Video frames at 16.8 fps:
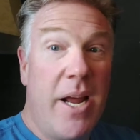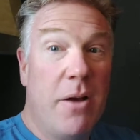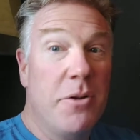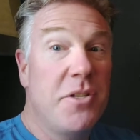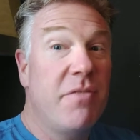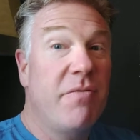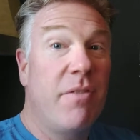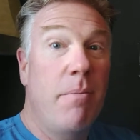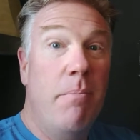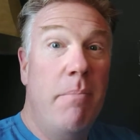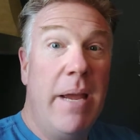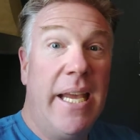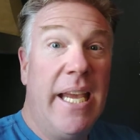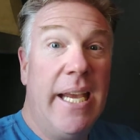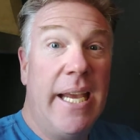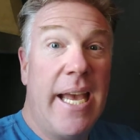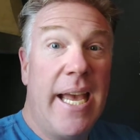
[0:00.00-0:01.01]
else from
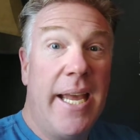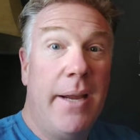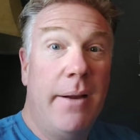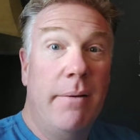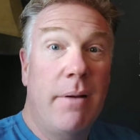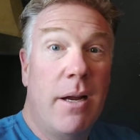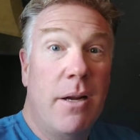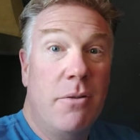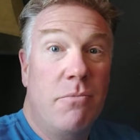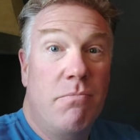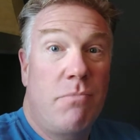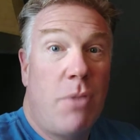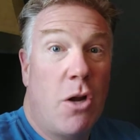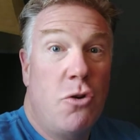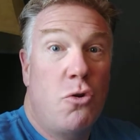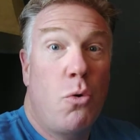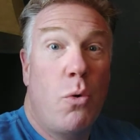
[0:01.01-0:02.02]
making a,
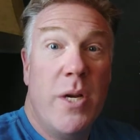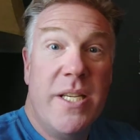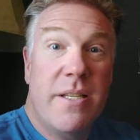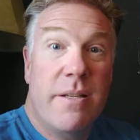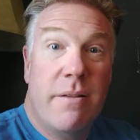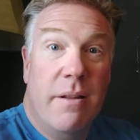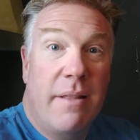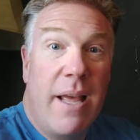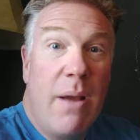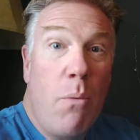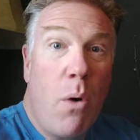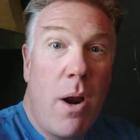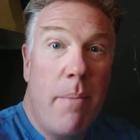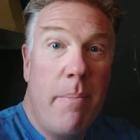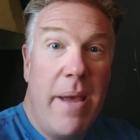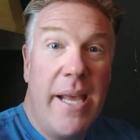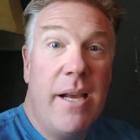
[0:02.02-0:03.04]
a, a choice that they
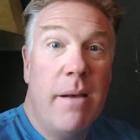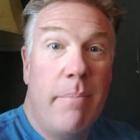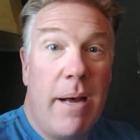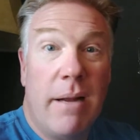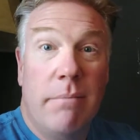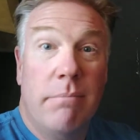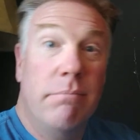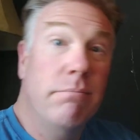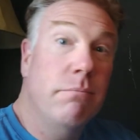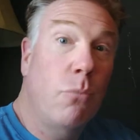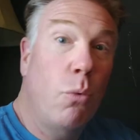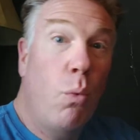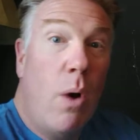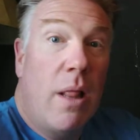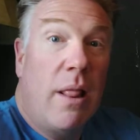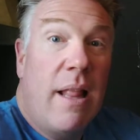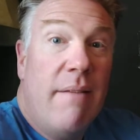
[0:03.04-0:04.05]
want to make about
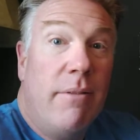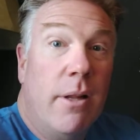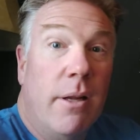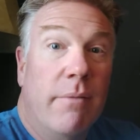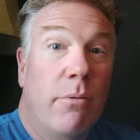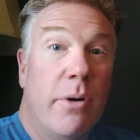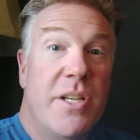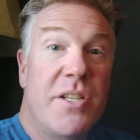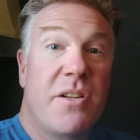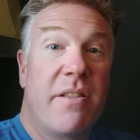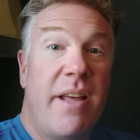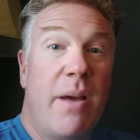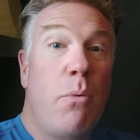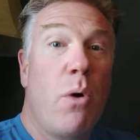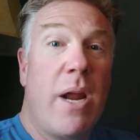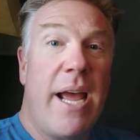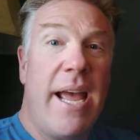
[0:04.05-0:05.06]
what level of risk they
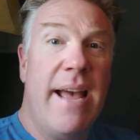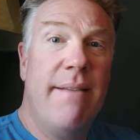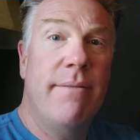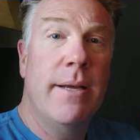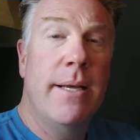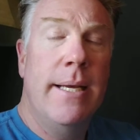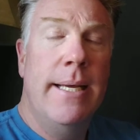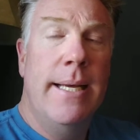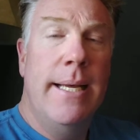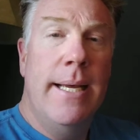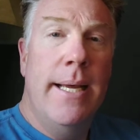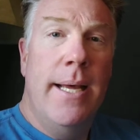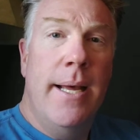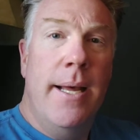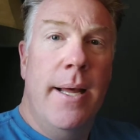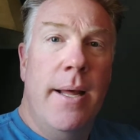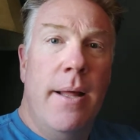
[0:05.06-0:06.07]
want to have,
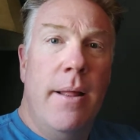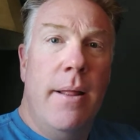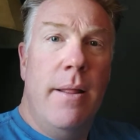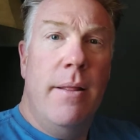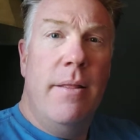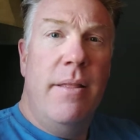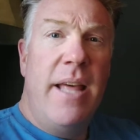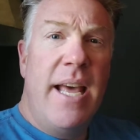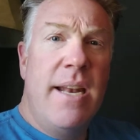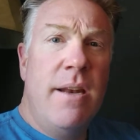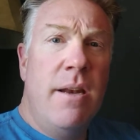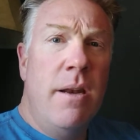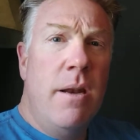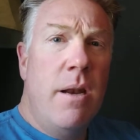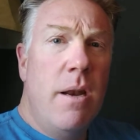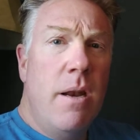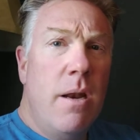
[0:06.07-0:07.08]

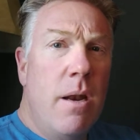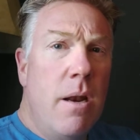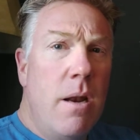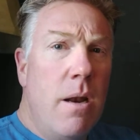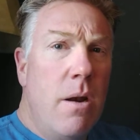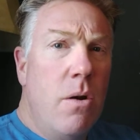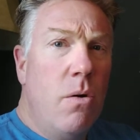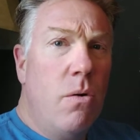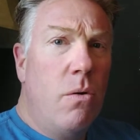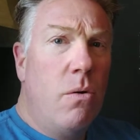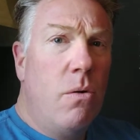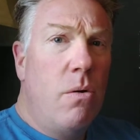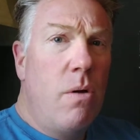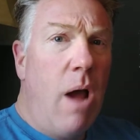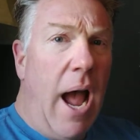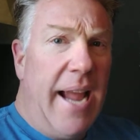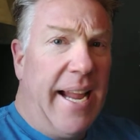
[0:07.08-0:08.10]
then
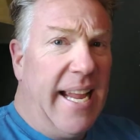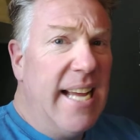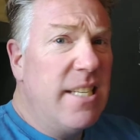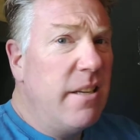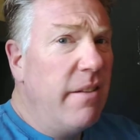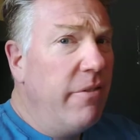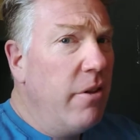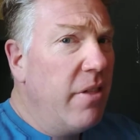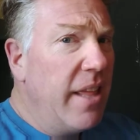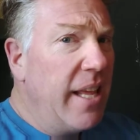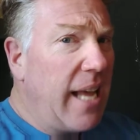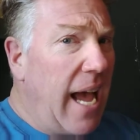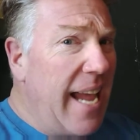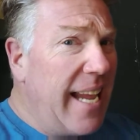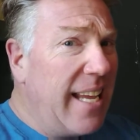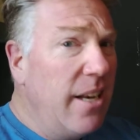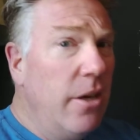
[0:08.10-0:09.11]
I guess if you think
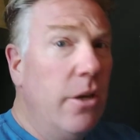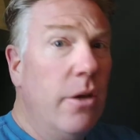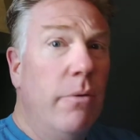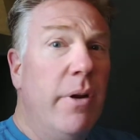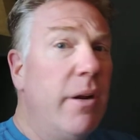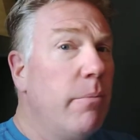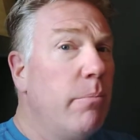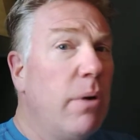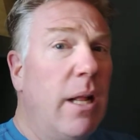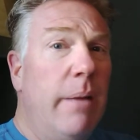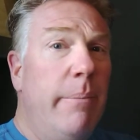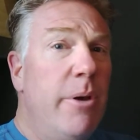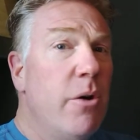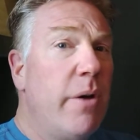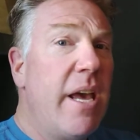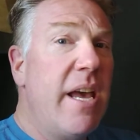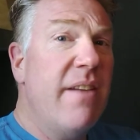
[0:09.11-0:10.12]
I can do it, it'd probably
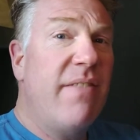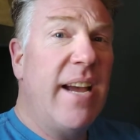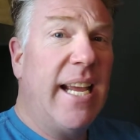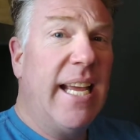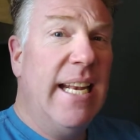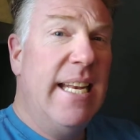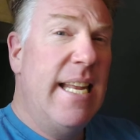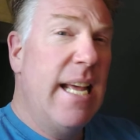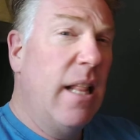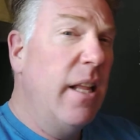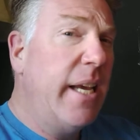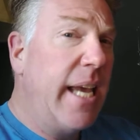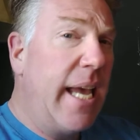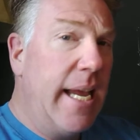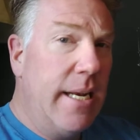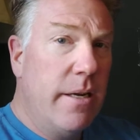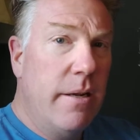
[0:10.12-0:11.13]
be okay if I could
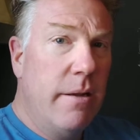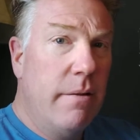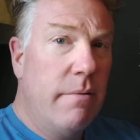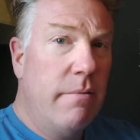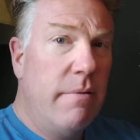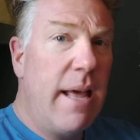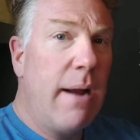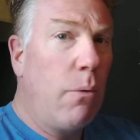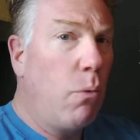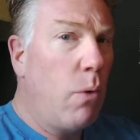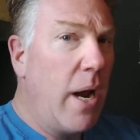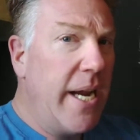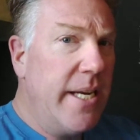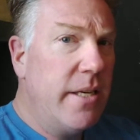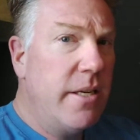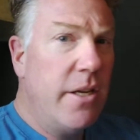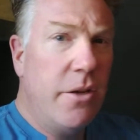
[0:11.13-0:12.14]
delegate that
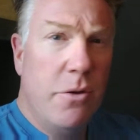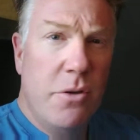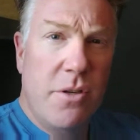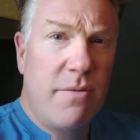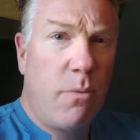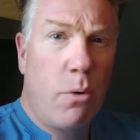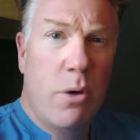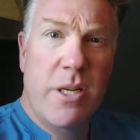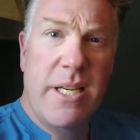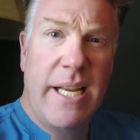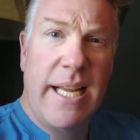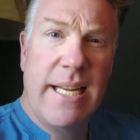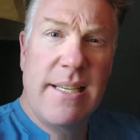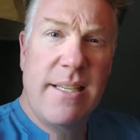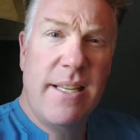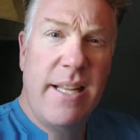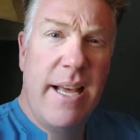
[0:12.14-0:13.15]
right to use force
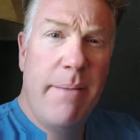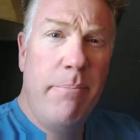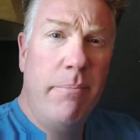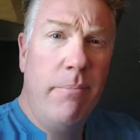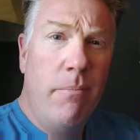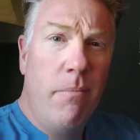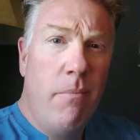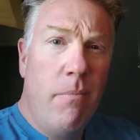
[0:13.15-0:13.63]
against them.